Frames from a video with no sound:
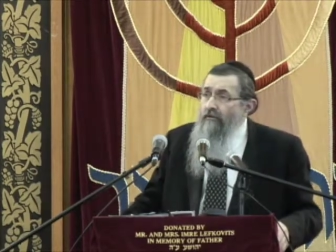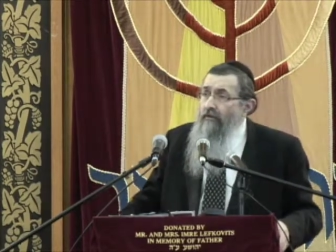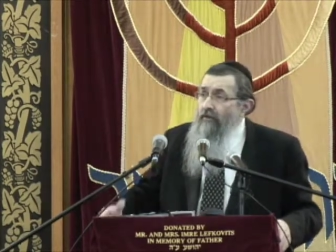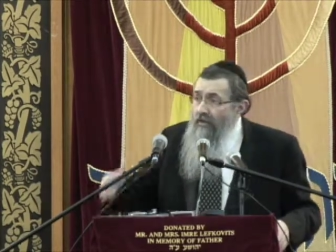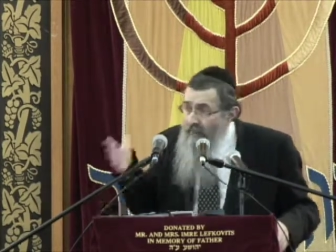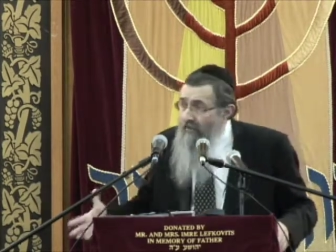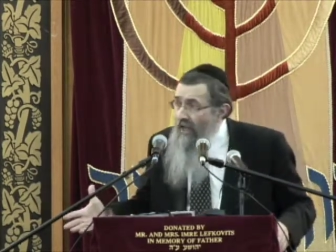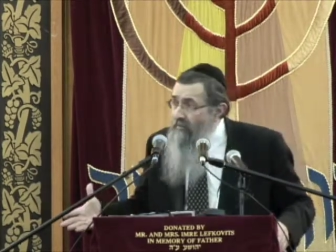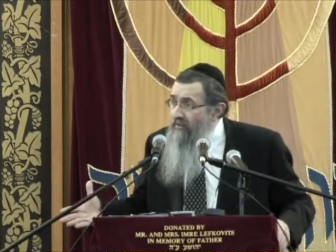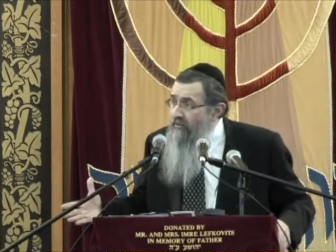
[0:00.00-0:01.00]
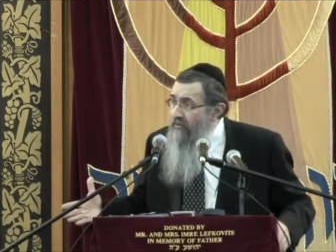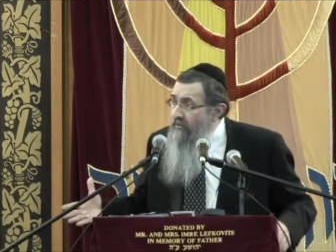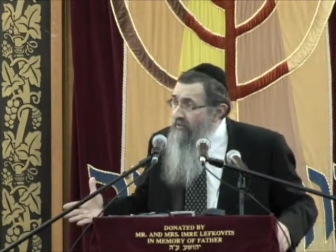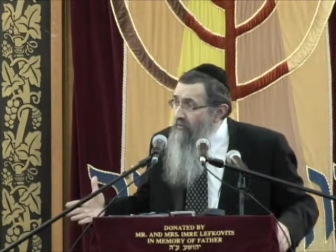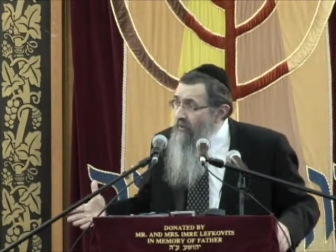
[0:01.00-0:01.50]
There is an Eibishter
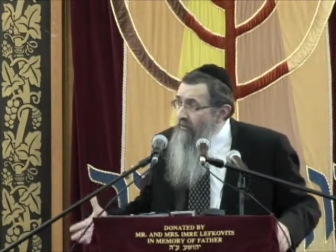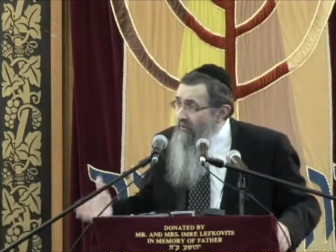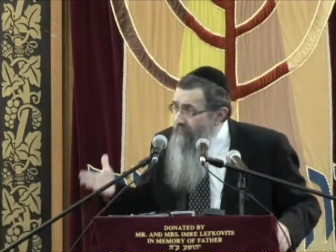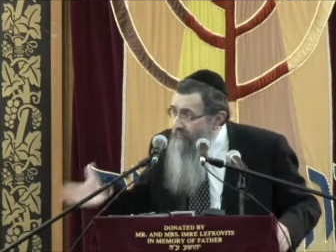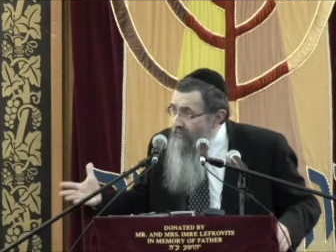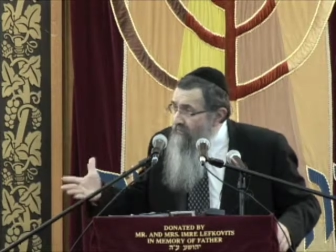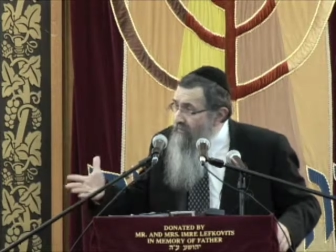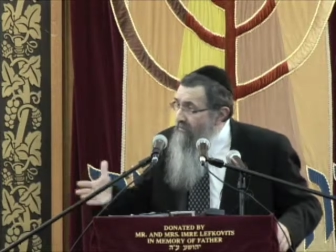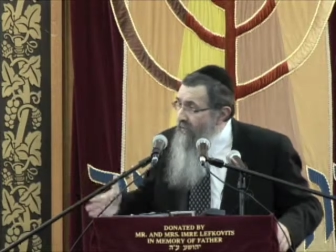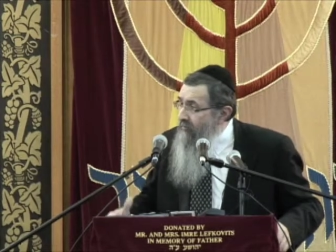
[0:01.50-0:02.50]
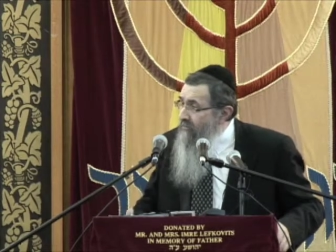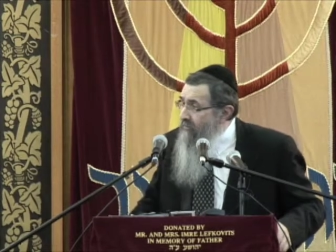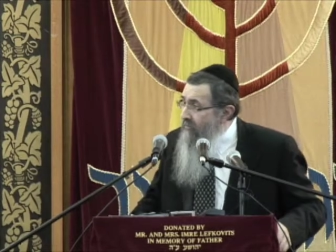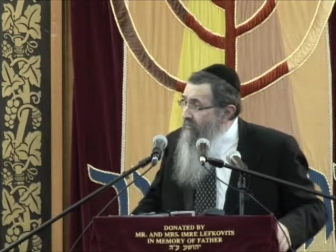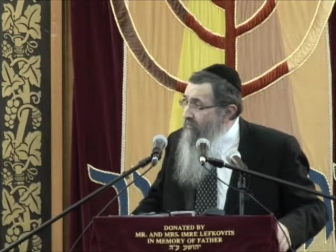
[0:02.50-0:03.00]
in the world or there isn't an
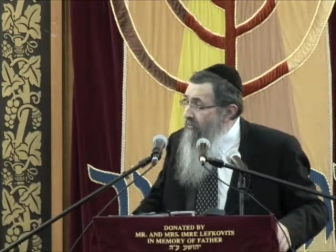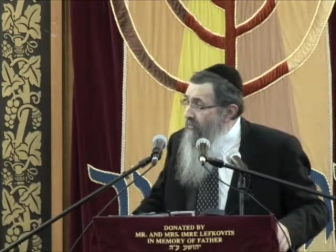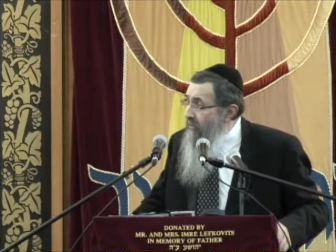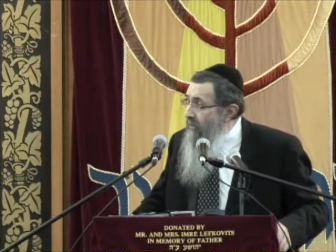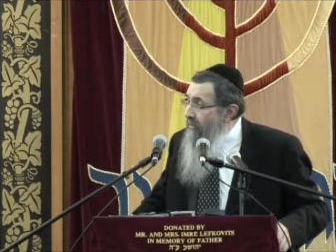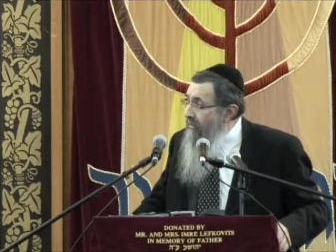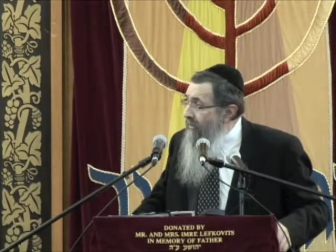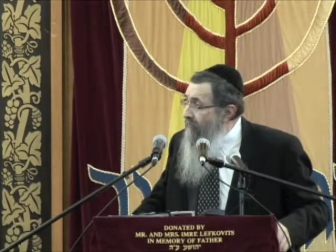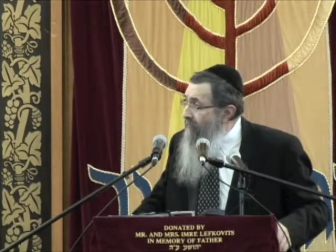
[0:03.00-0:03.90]
Eibishter in the world, Chalila.